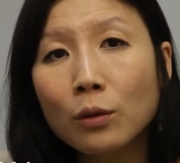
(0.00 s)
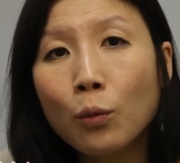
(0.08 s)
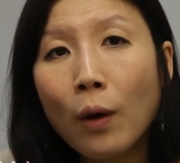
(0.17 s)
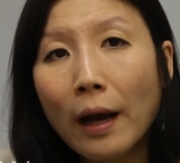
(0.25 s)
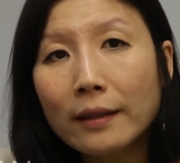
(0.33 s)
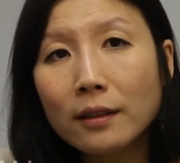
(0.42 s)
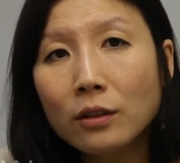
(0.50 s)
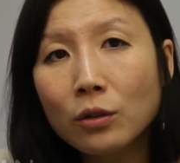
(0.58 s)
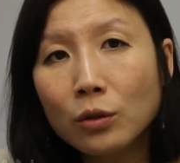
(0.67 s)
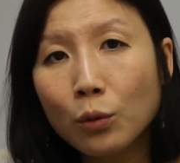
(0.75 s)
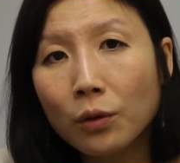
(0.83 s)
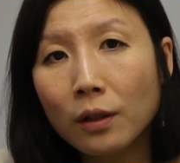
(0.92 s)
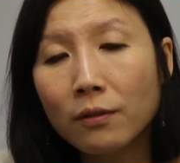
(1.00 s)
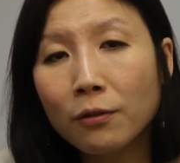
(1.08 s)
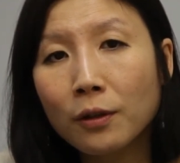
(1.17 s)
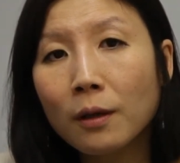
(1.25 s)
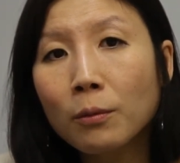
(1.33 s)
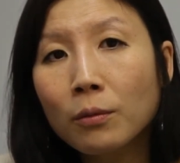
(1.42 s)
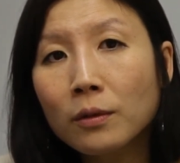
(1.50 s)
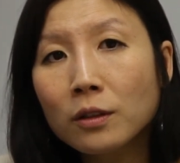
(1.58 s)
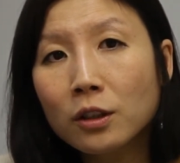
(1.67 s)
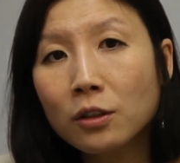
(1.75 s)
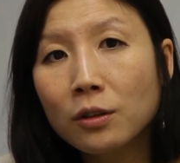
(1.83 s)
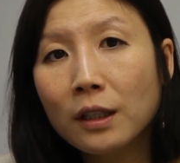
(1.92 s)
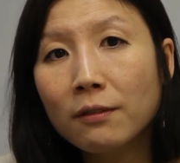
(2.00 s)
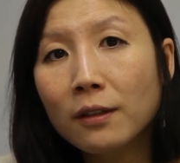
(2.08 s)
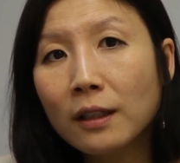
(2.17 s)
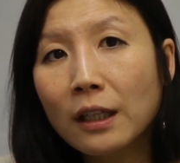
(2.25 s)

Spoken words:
Why is it newsworthy for them to even,